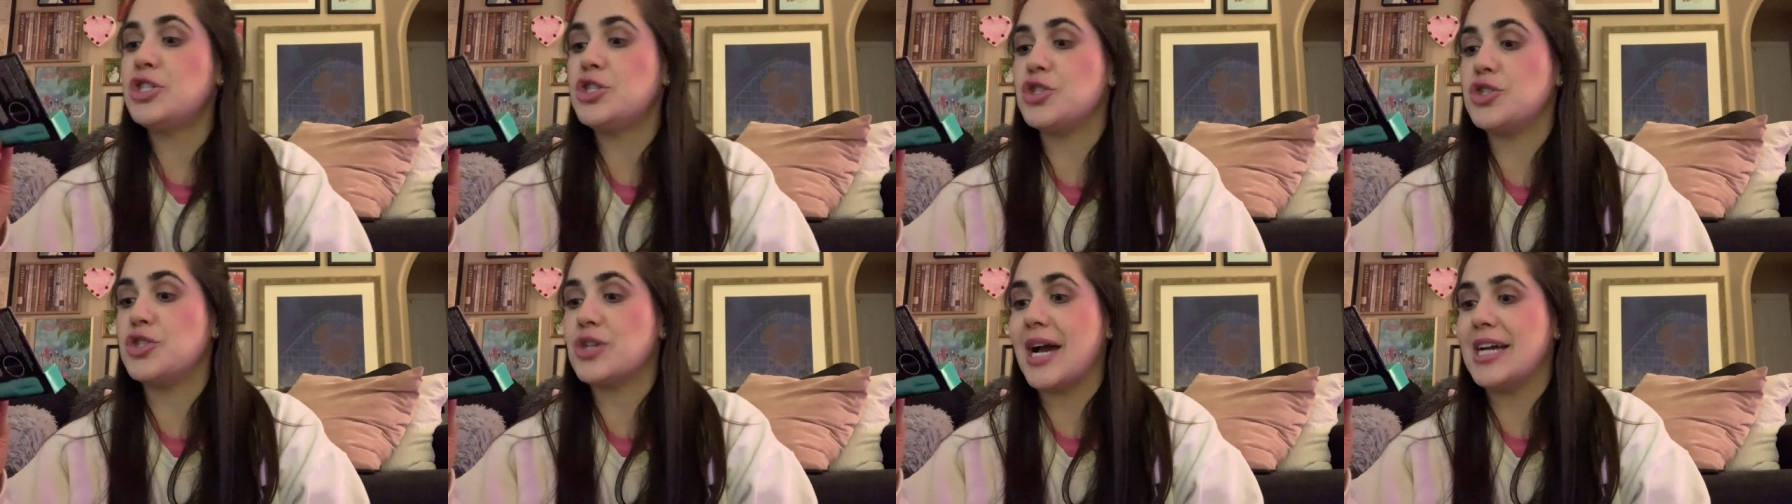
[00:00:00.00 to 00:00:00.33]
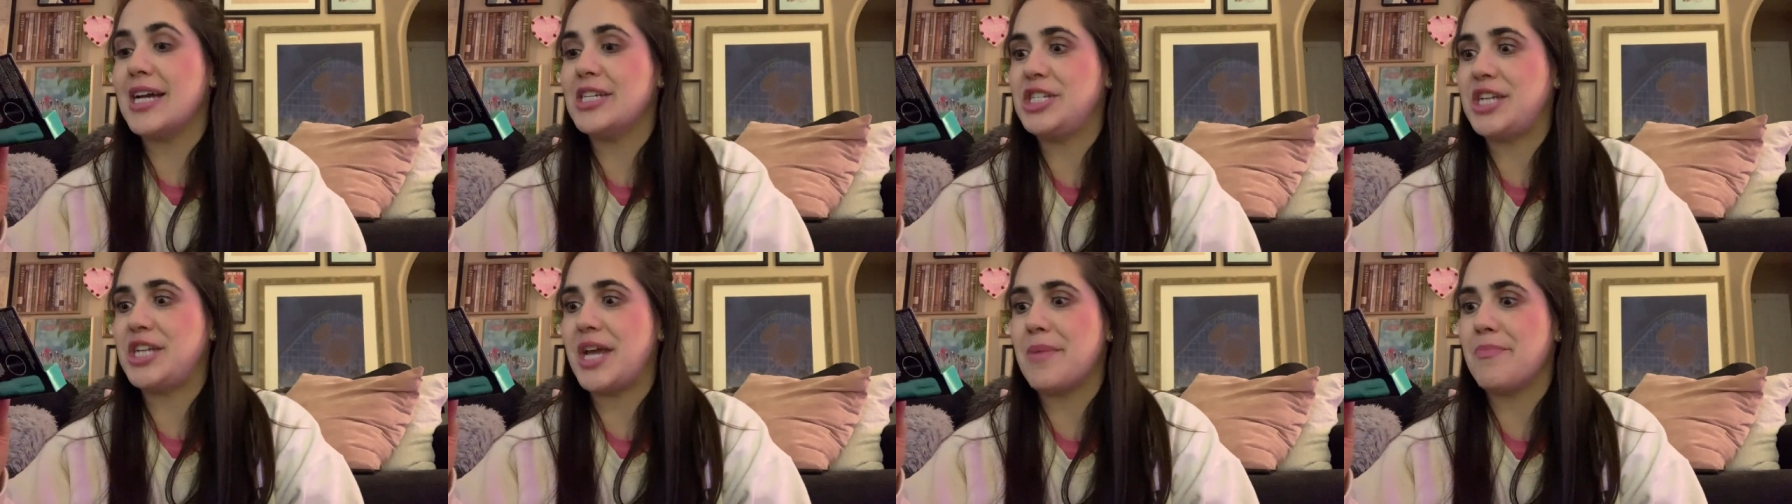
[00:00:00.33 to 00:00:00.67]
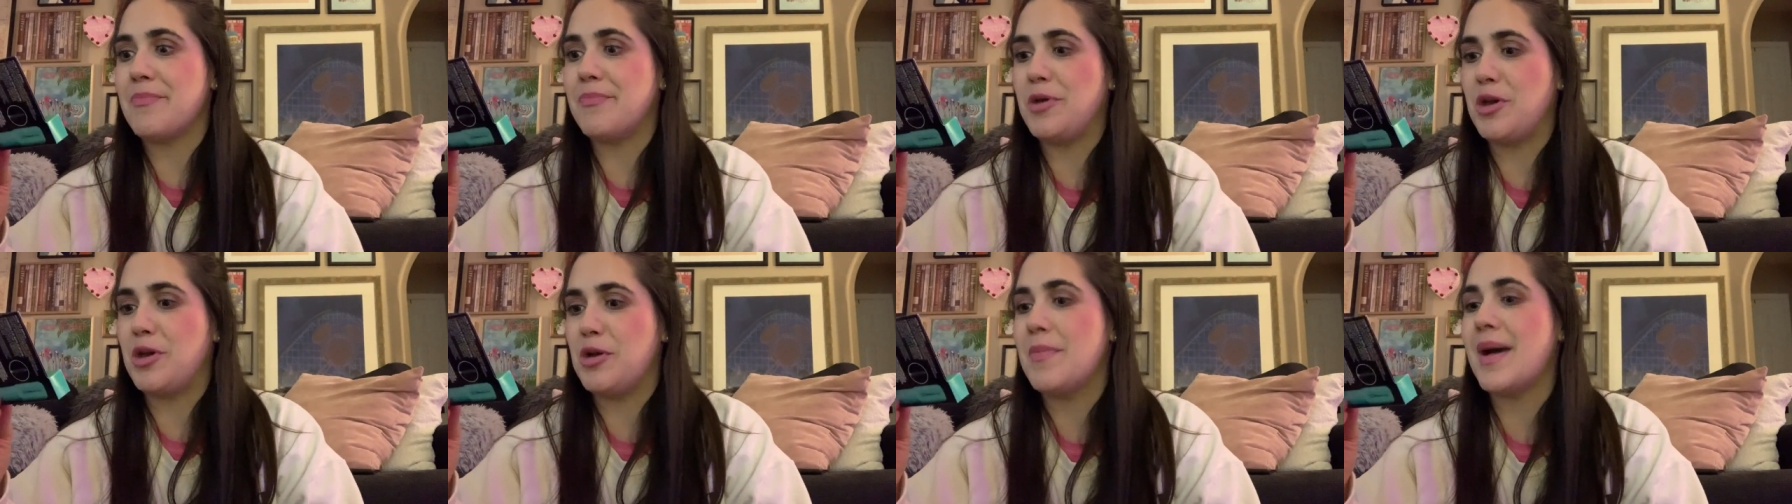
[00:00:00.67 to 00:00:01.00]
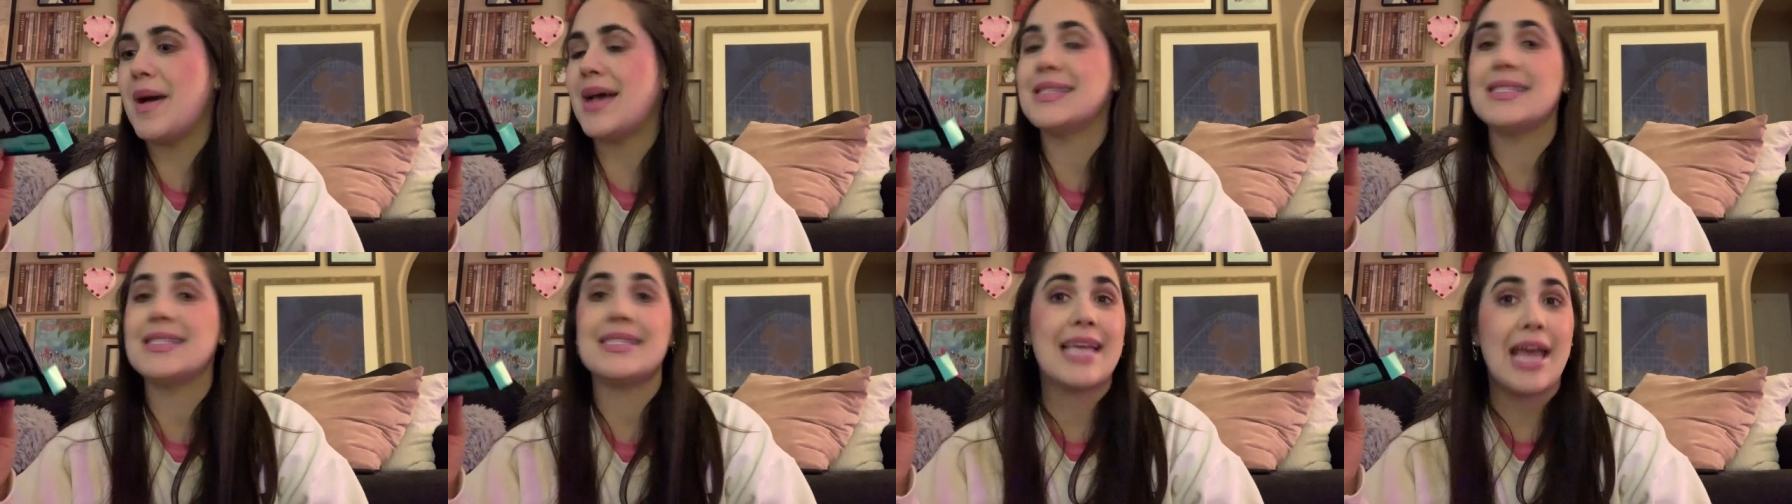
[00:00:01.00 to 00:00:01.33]
Dry Shampoo
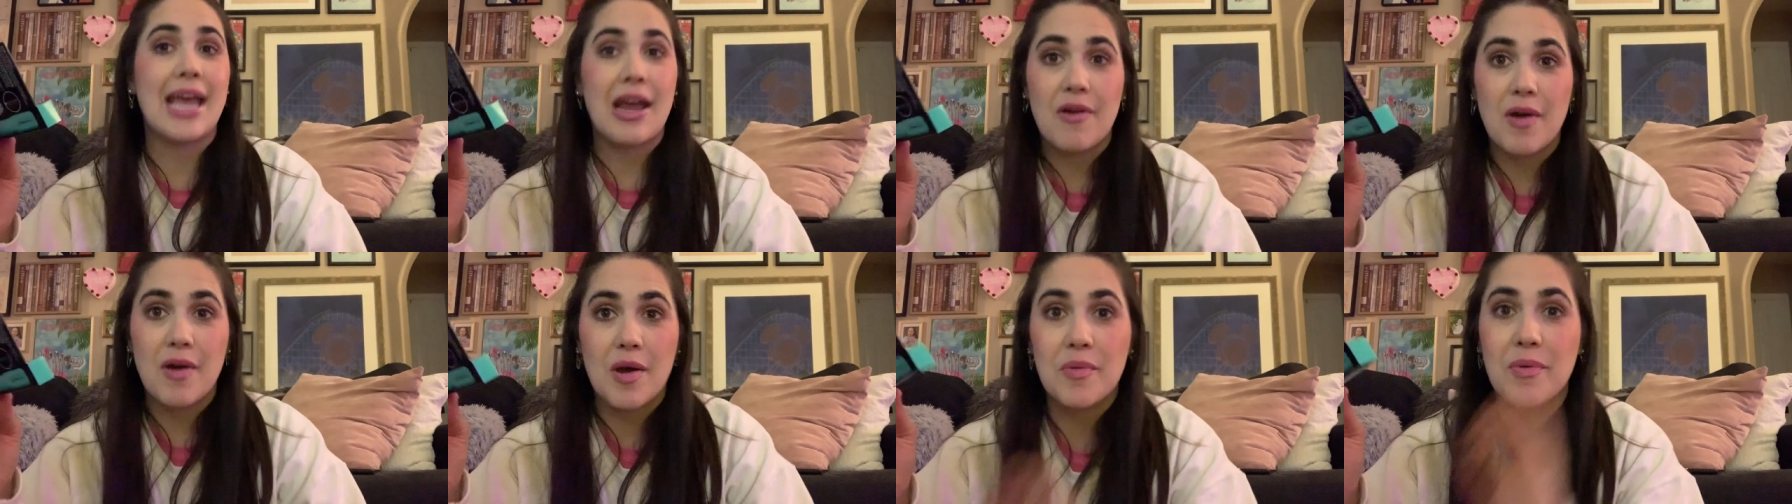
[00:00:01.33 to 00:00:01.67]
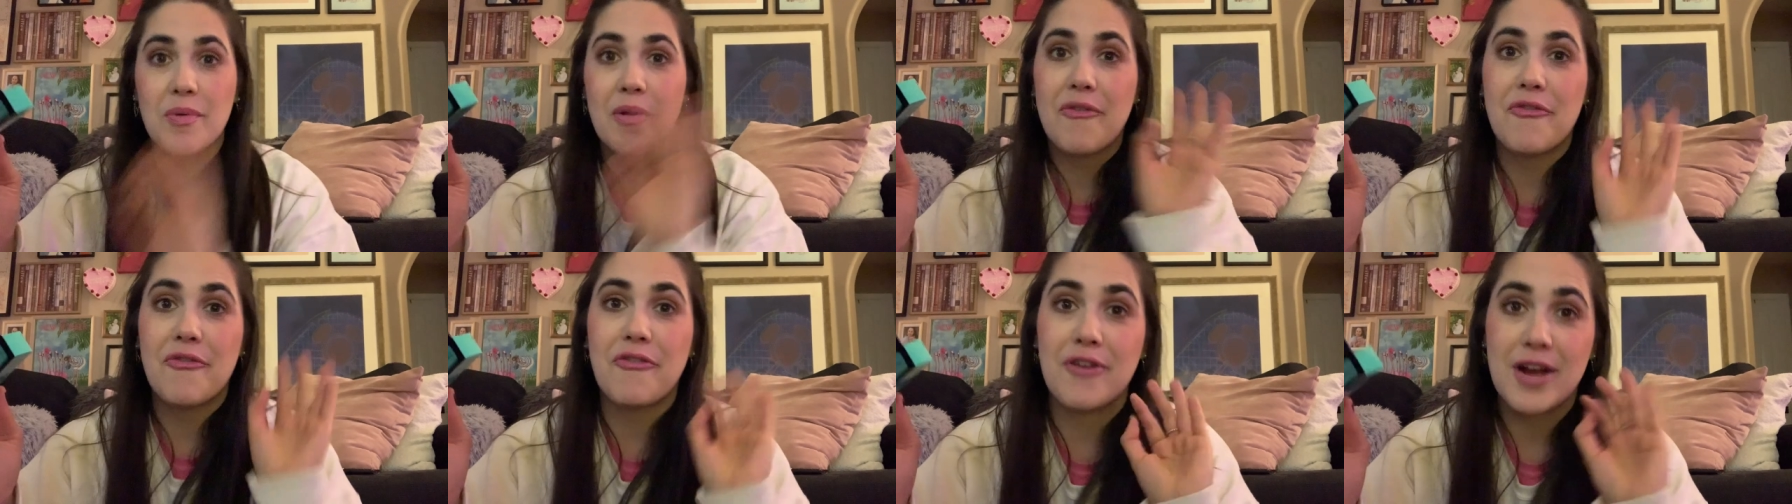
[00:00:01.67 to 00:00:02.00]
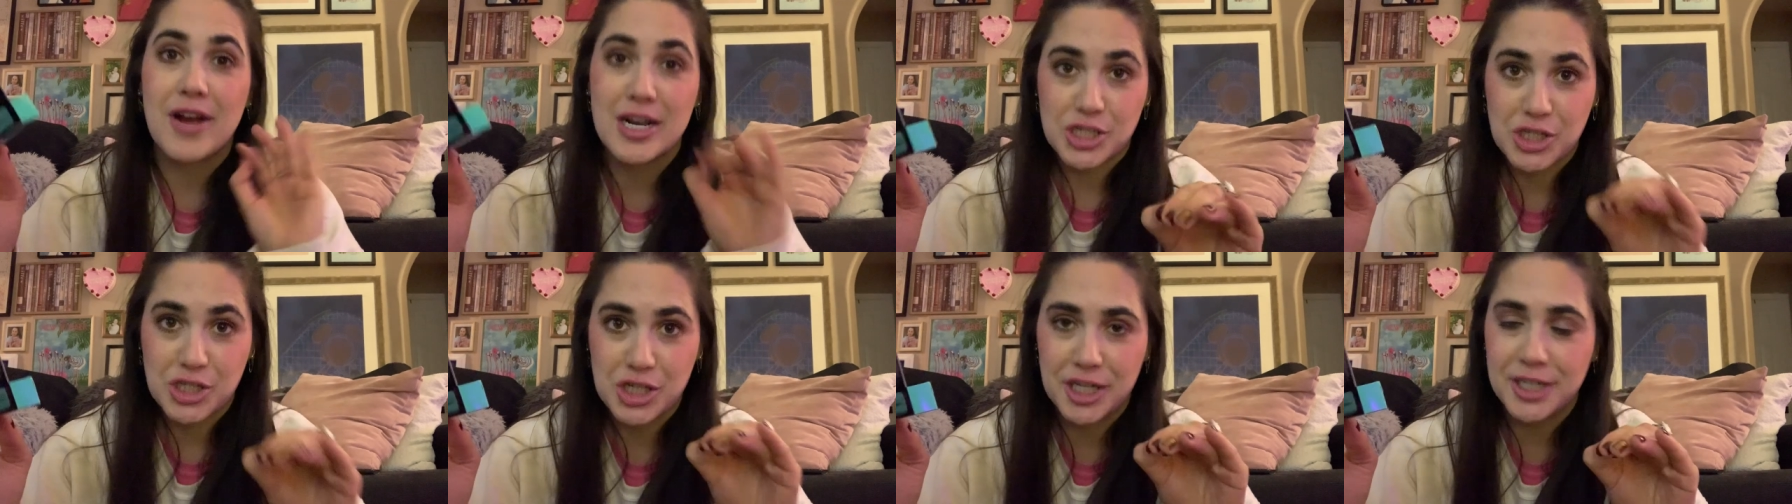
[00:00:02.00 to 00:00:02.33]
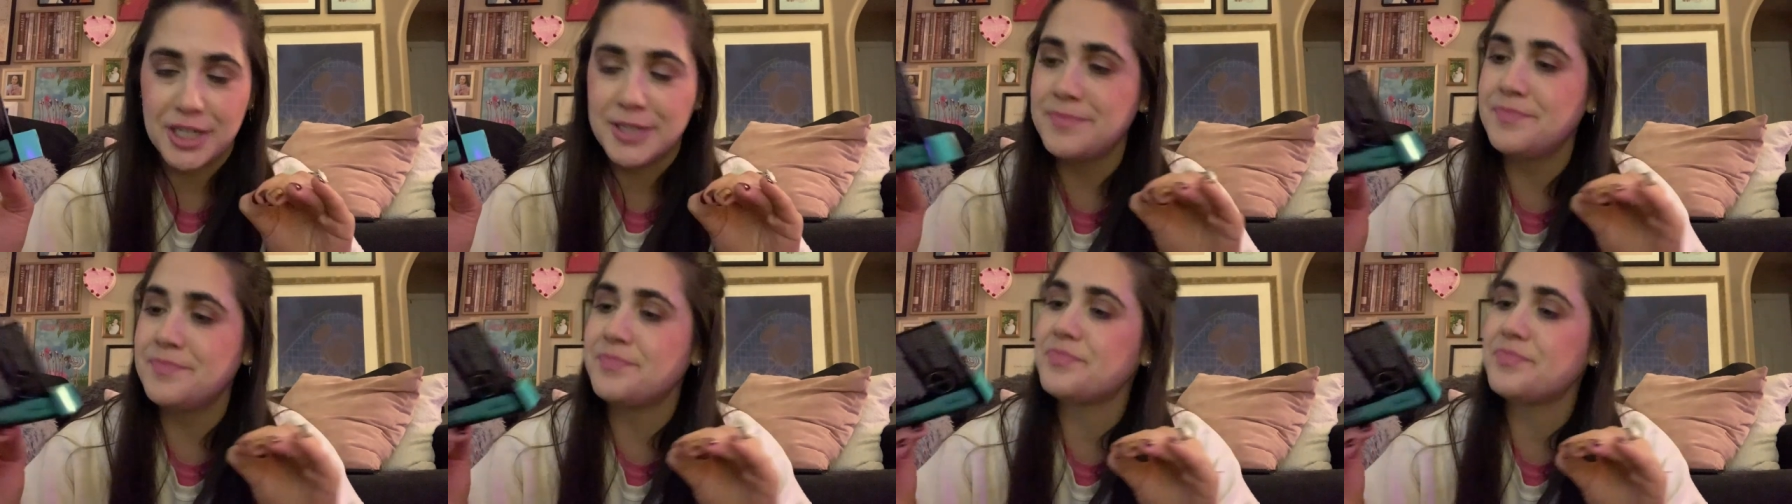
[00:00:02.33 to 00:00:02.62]
Mascara Refresher.